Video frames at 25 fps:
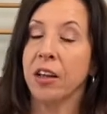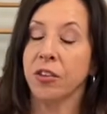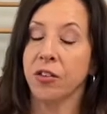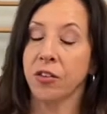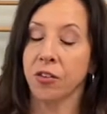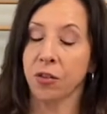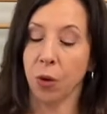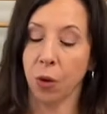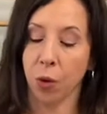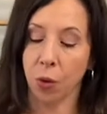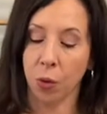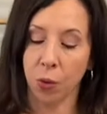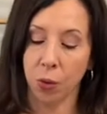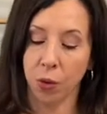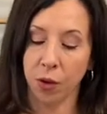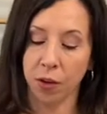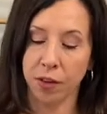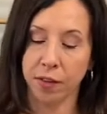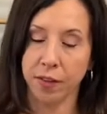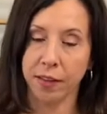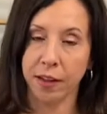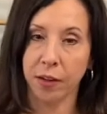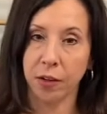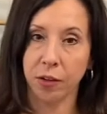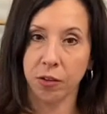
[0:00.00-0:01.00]
So
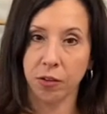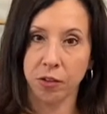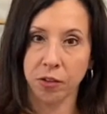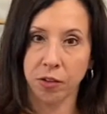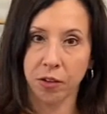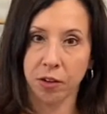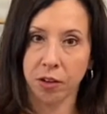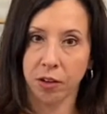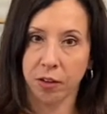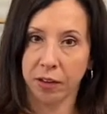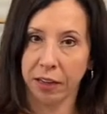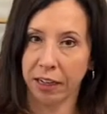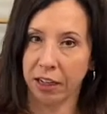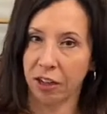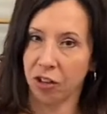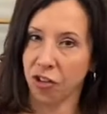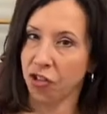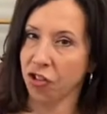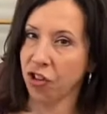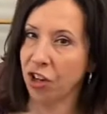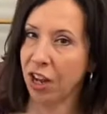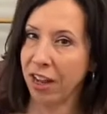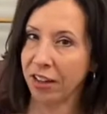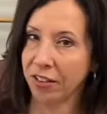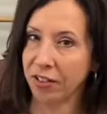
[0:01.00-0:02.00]
there's like a
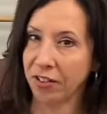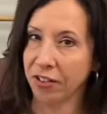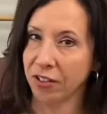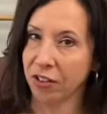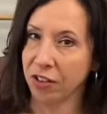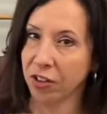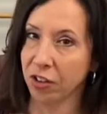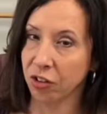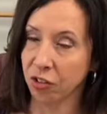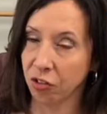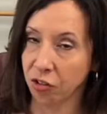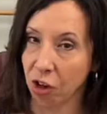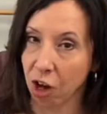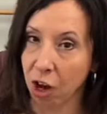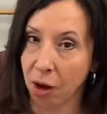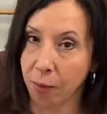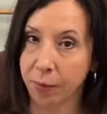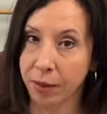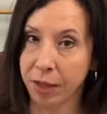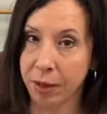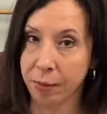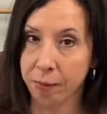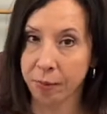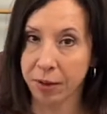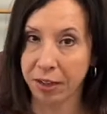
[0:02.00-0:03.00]
chest
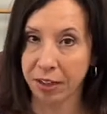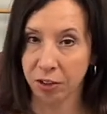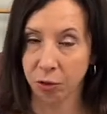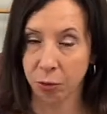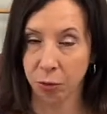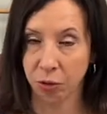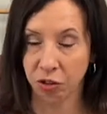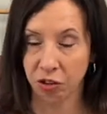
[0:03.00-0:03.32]
dominant mix,